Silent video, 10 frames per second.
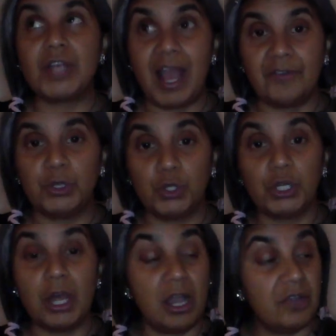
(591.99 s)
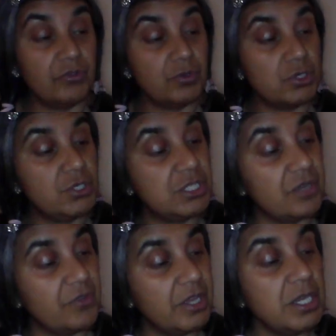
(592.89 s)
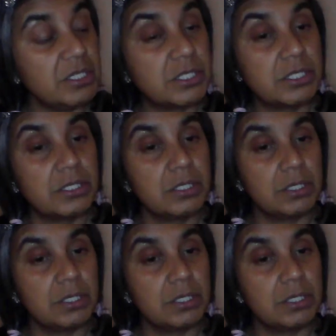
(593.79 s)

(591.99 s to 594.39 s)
to have a good life. You do deserve this.